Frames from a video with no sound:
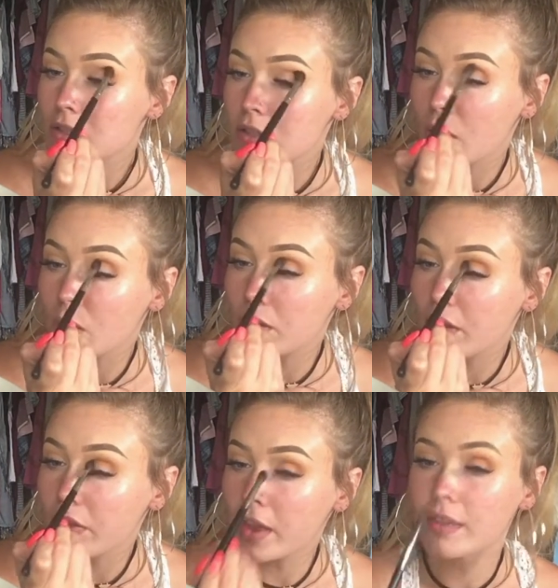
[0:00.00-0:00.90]
So
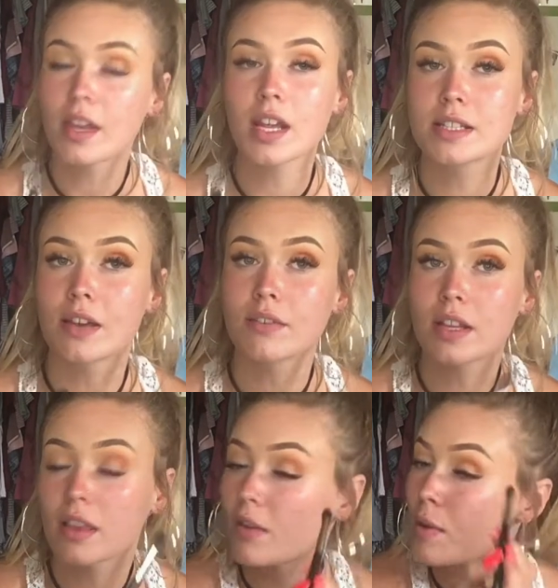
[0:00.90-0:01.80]
the thing that I
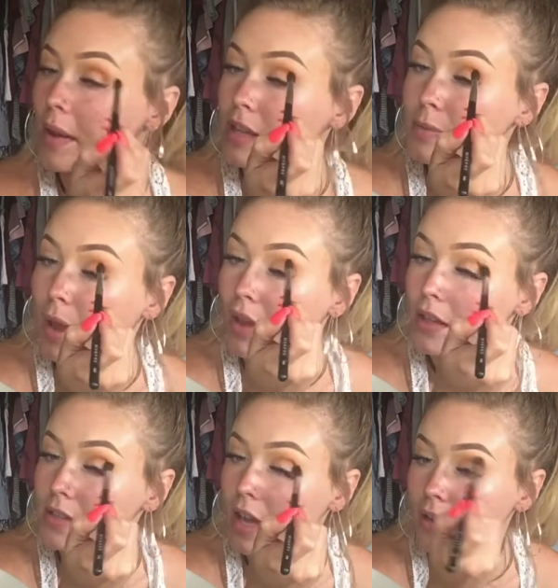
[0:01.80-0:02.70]
definitely love about this
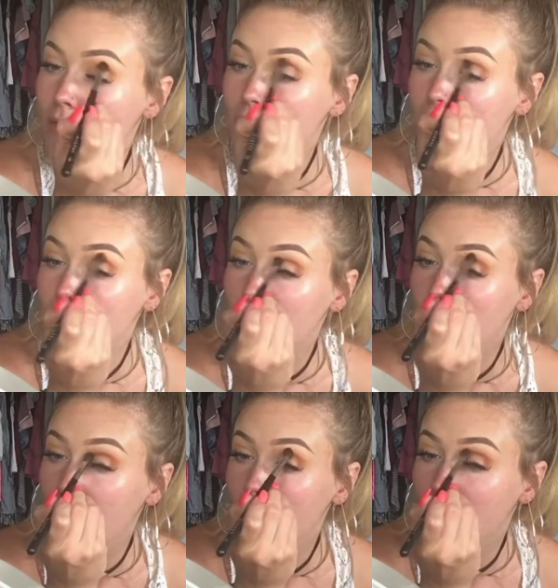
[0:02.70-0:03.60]
palette is I feel